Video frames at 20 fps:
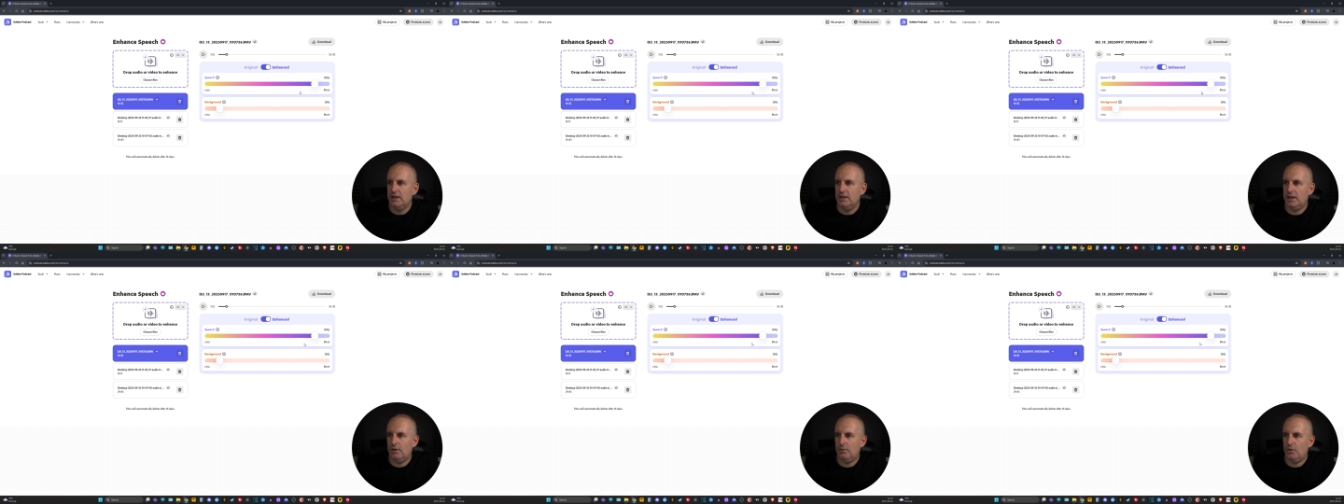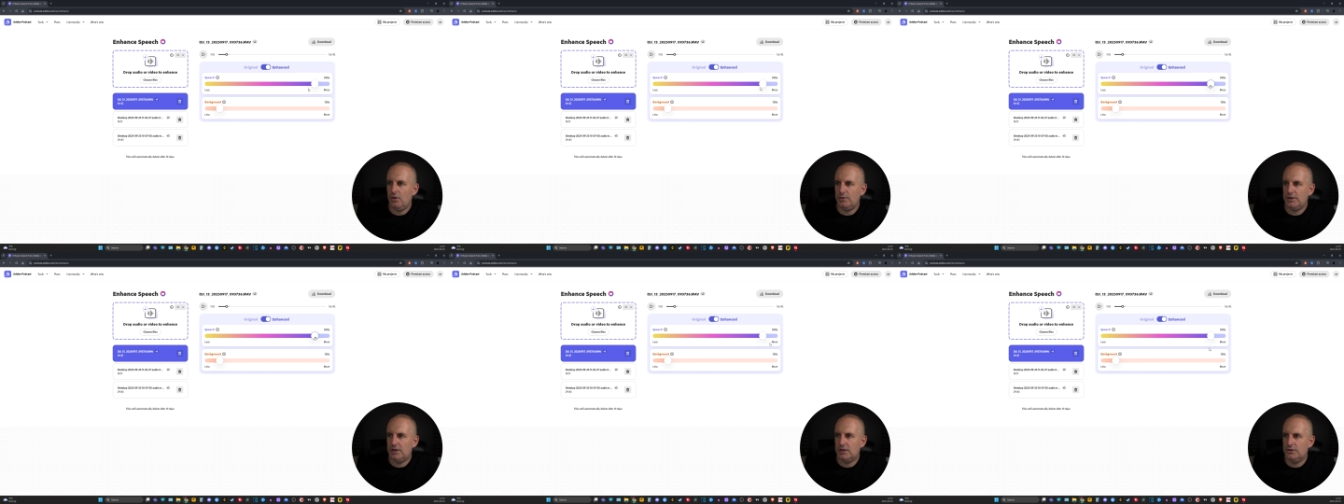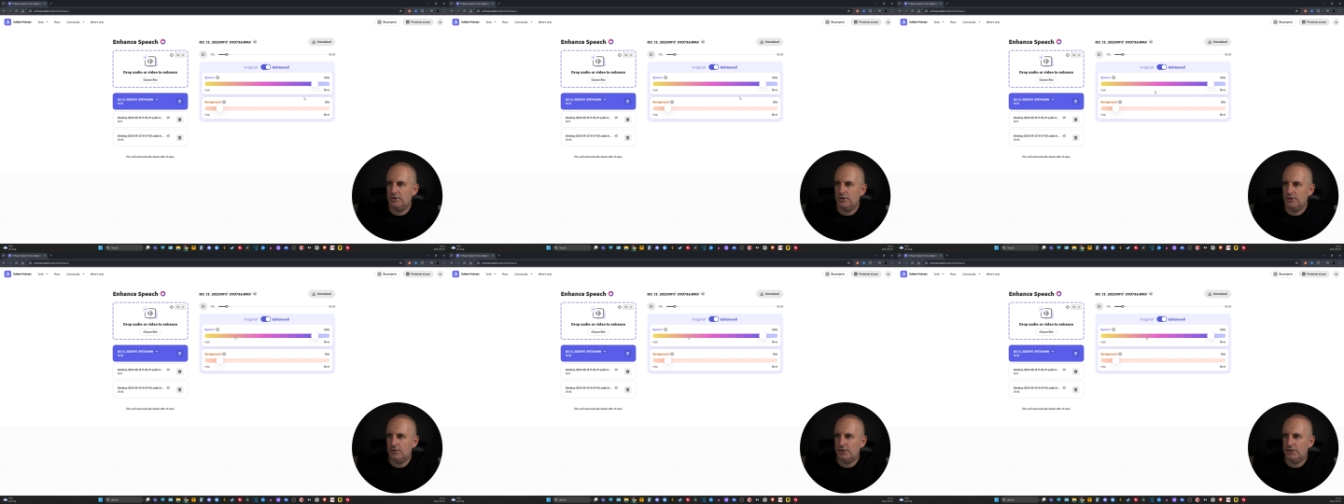Now, what we
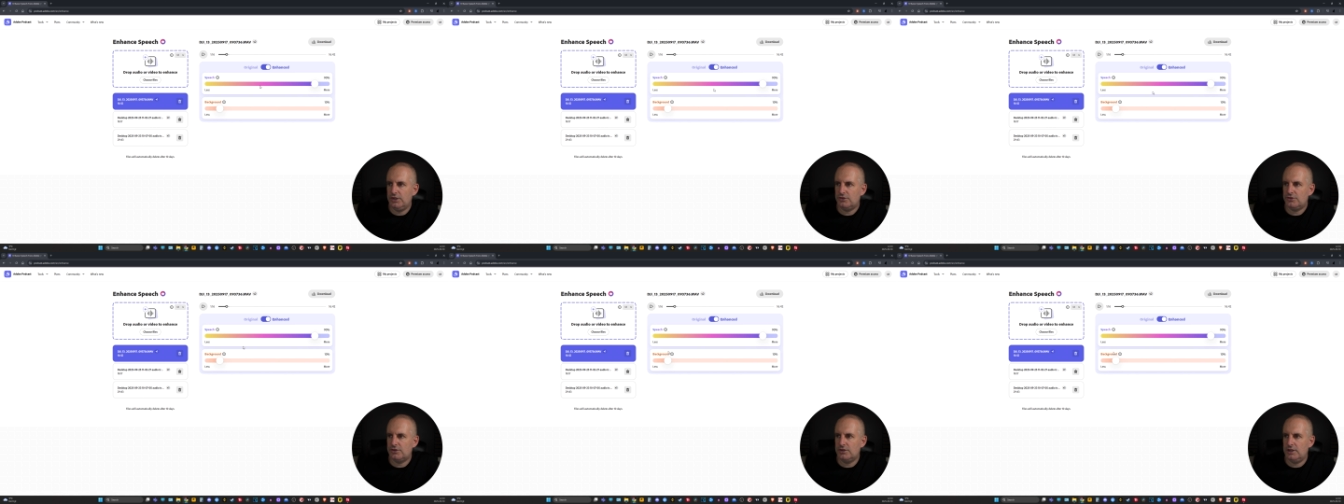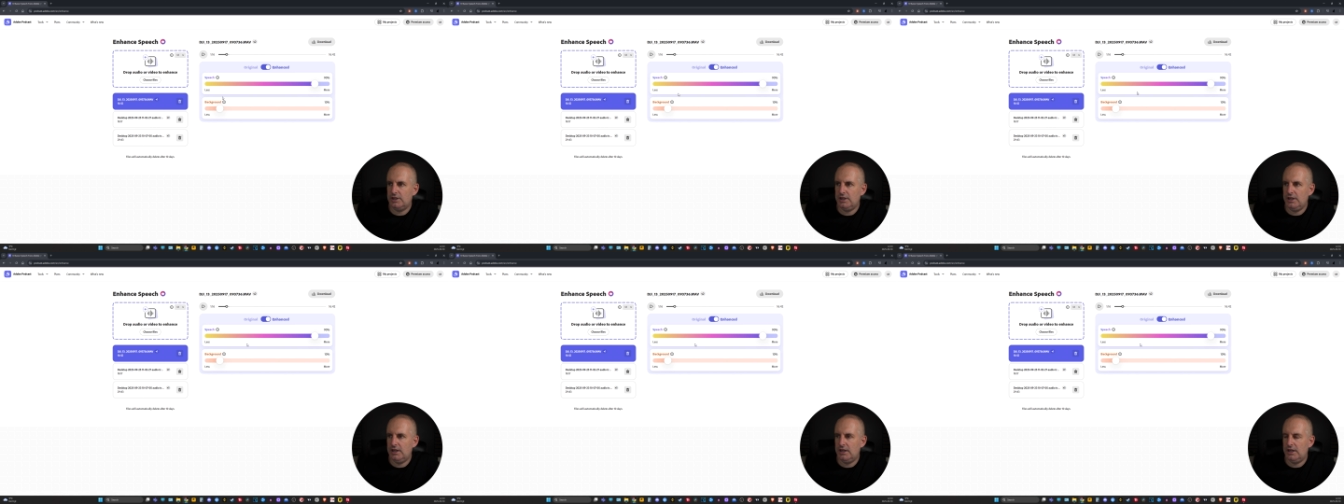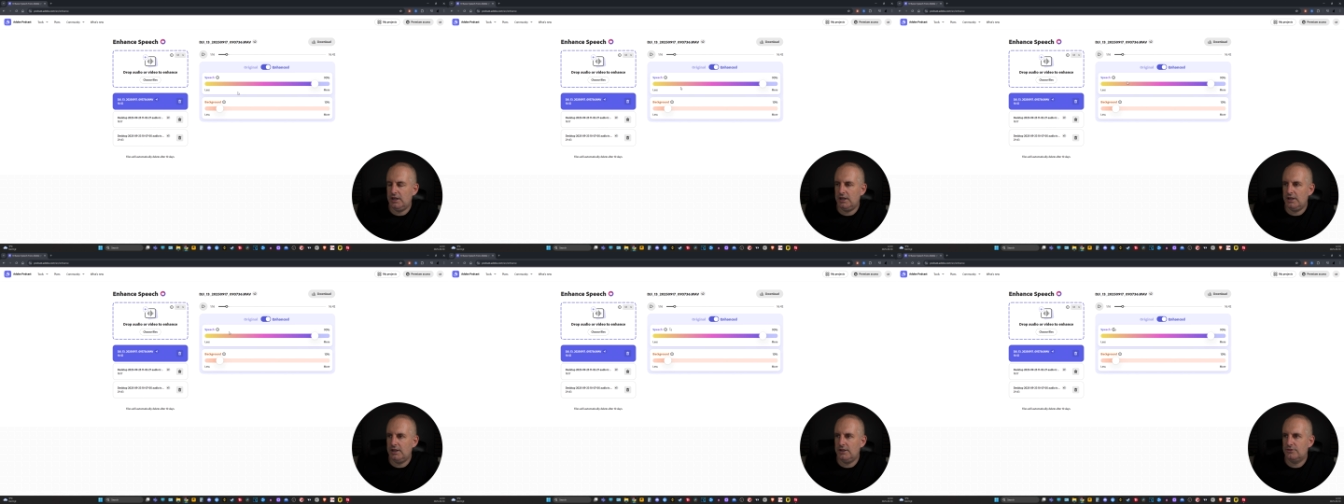can do additionally
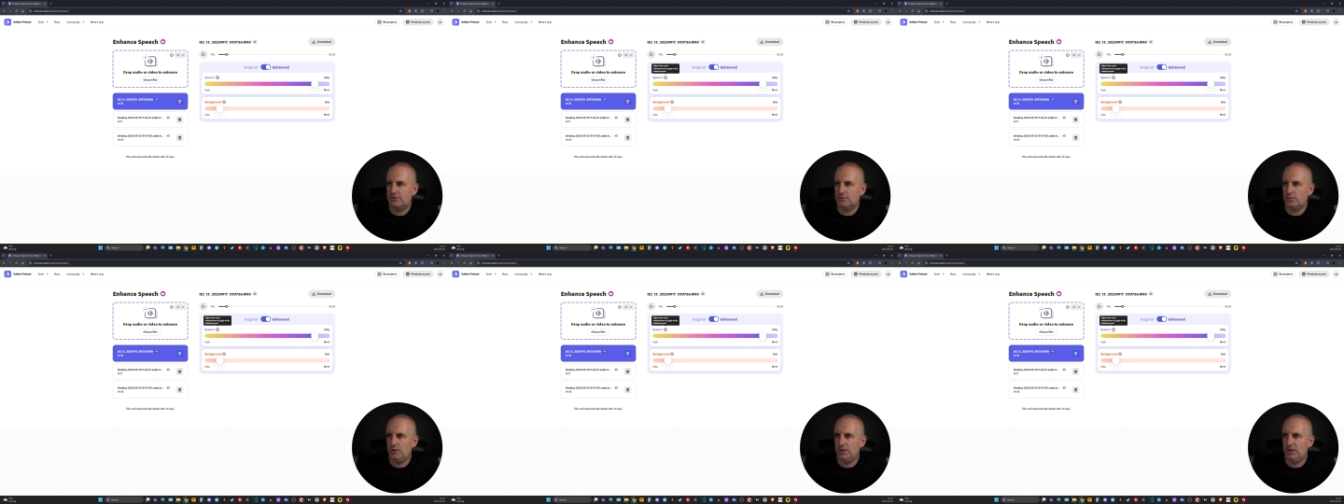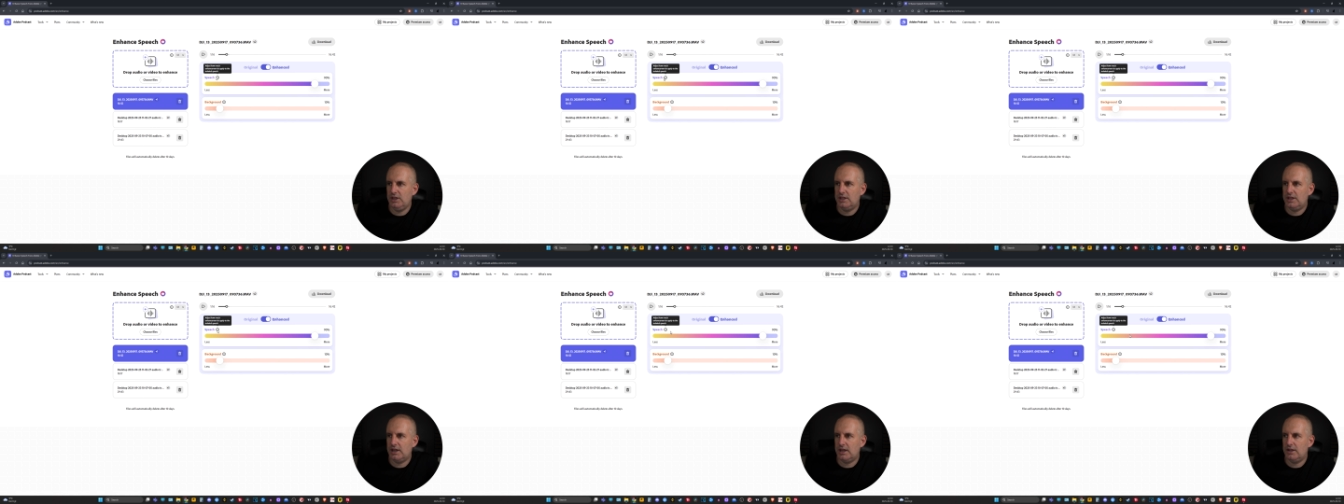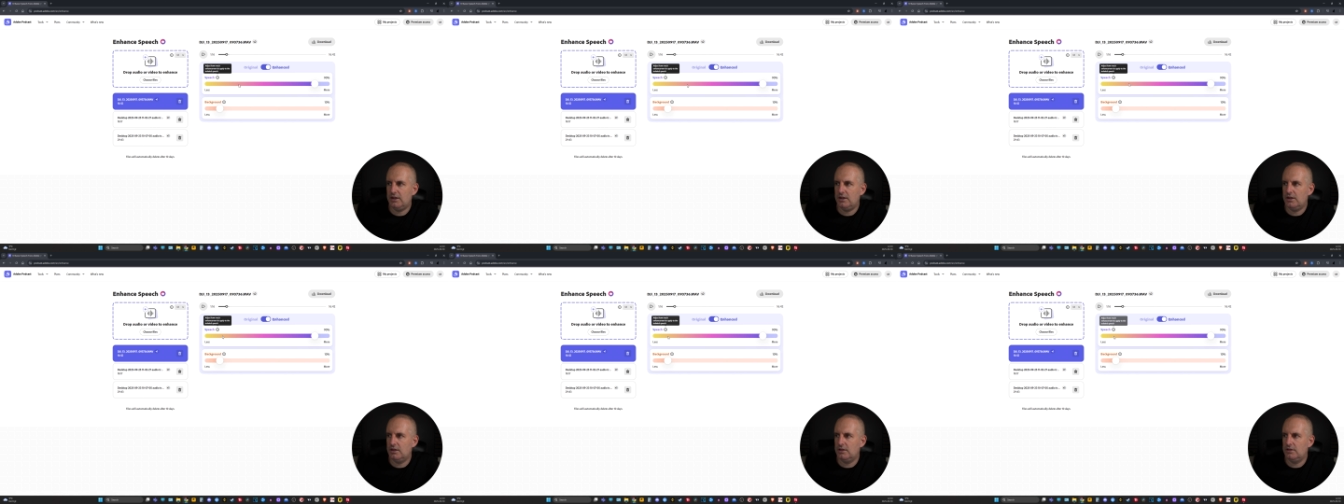here is we
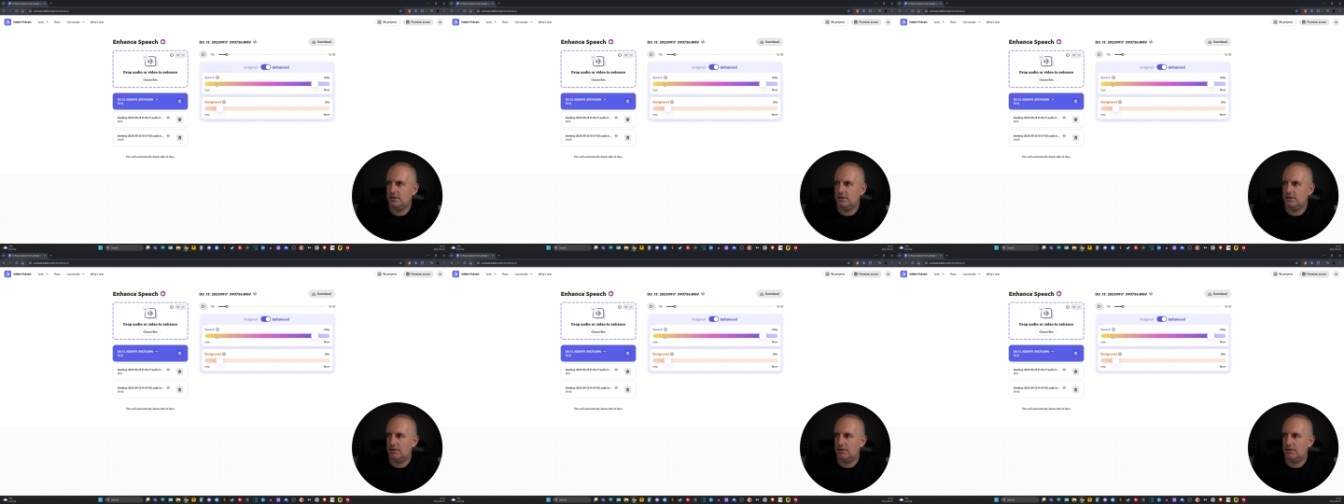can